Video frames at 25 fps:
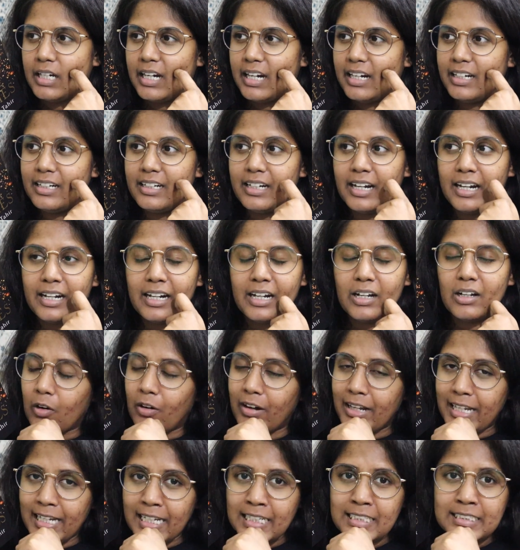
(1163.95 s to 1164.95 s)
And
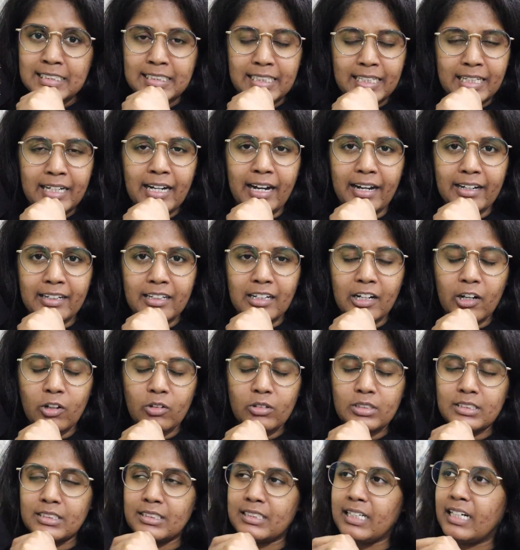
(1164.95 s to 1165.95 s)
all I'll say right
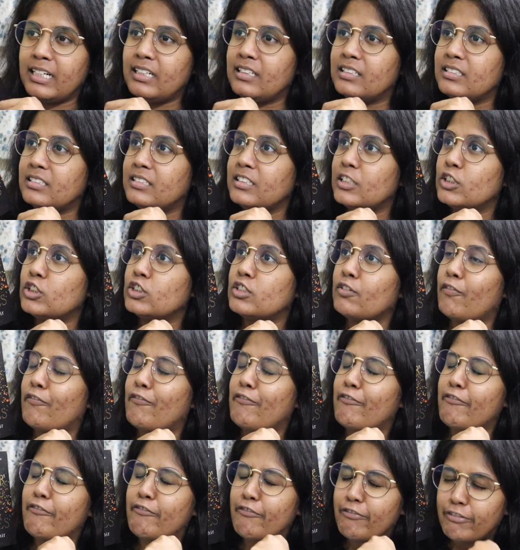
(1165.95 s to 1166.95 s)
now is that this is
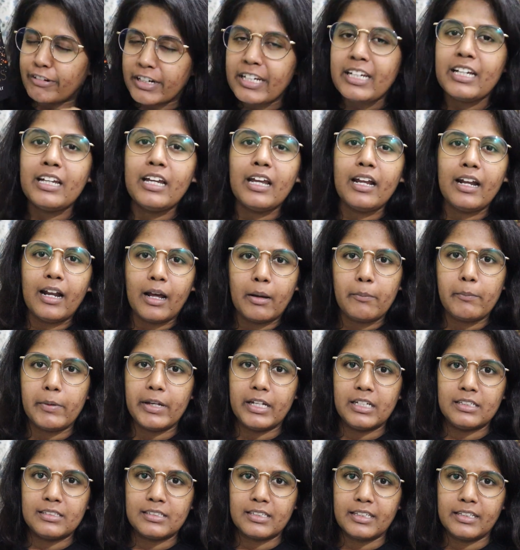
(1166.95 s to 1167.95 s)
freaking
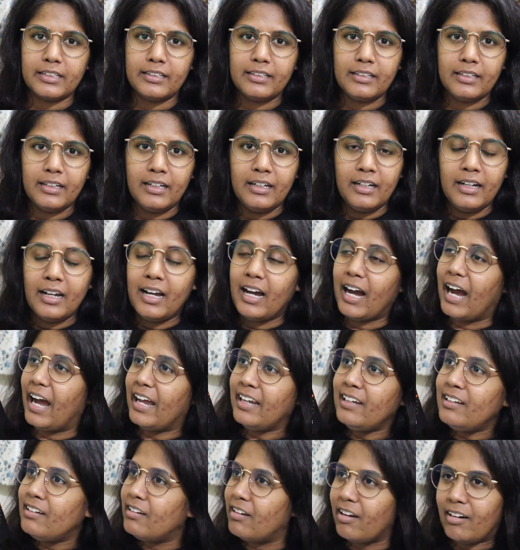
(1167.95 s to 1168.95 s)
amazing.
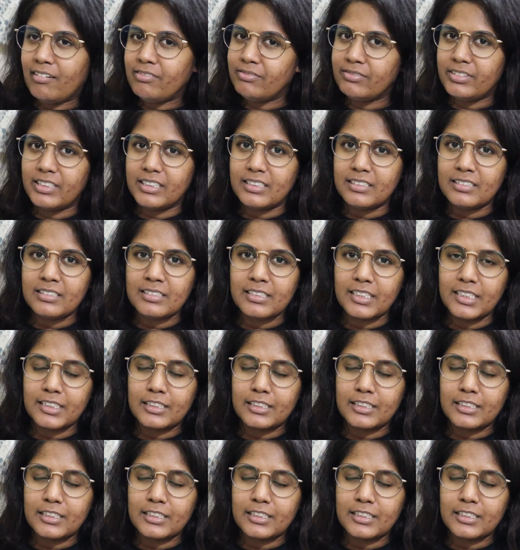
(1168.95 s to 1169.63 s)
I love this.